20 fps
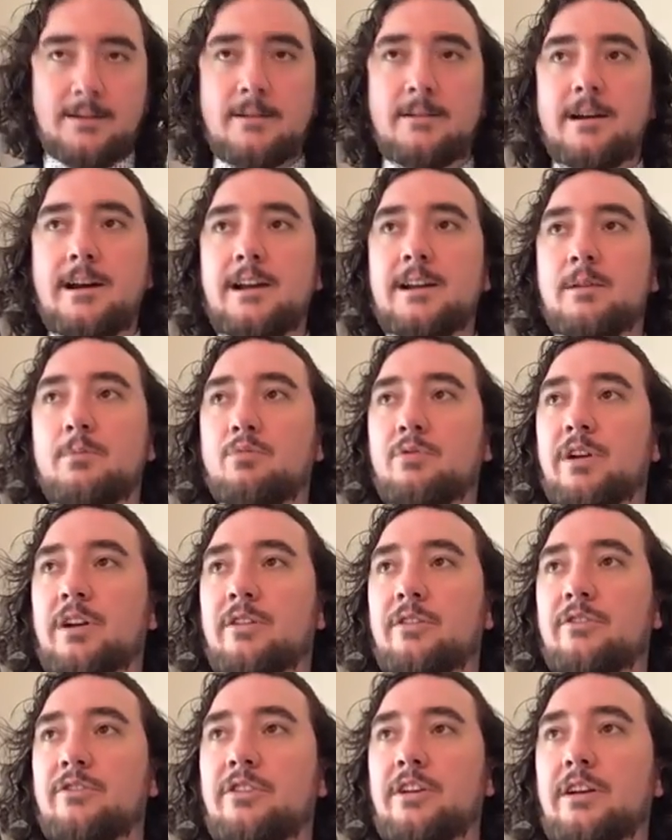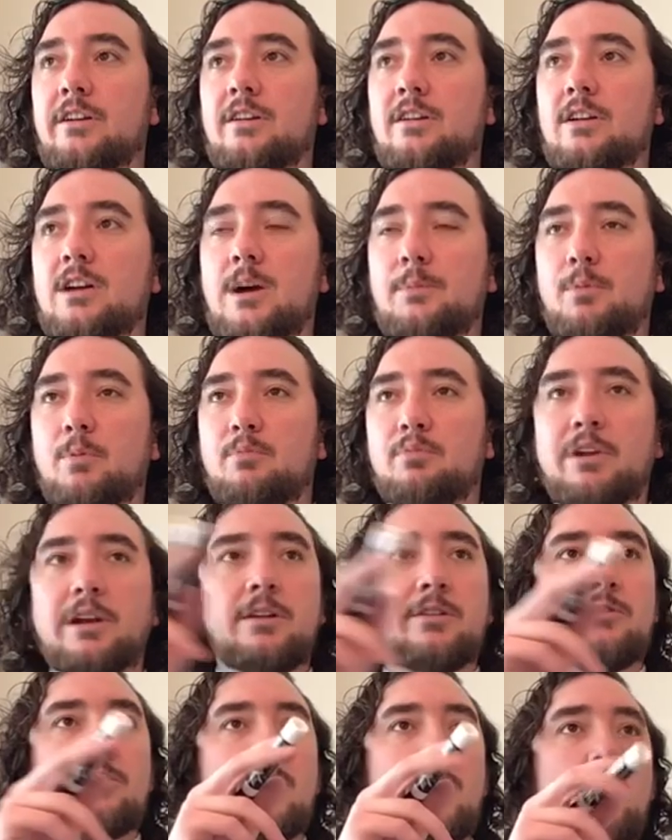Any bringers here? A couple
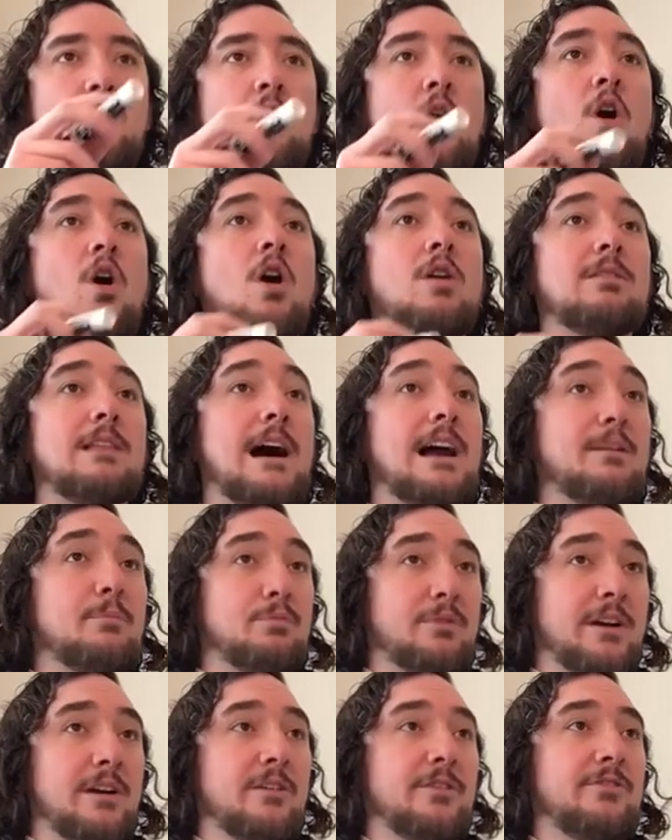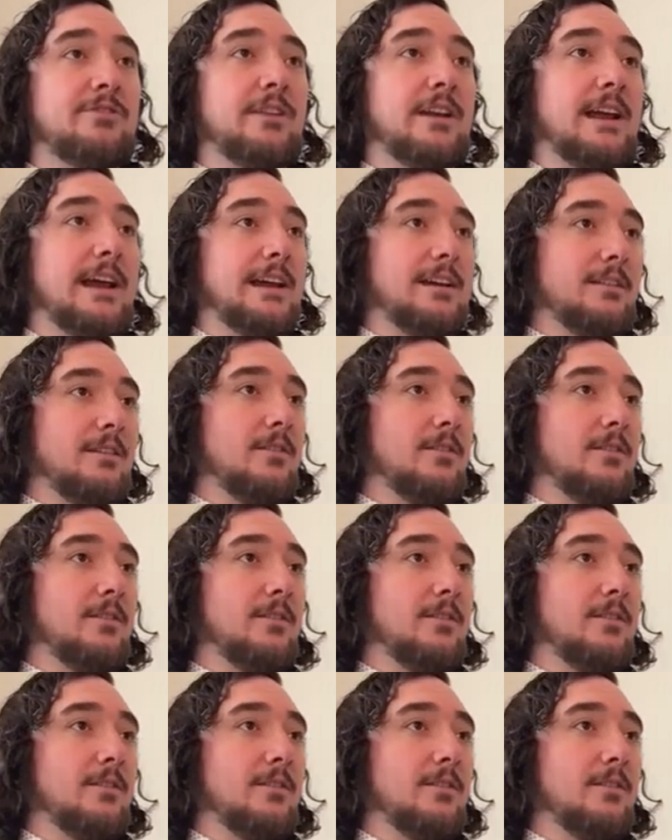bringers. Oh, a lot of bringers today.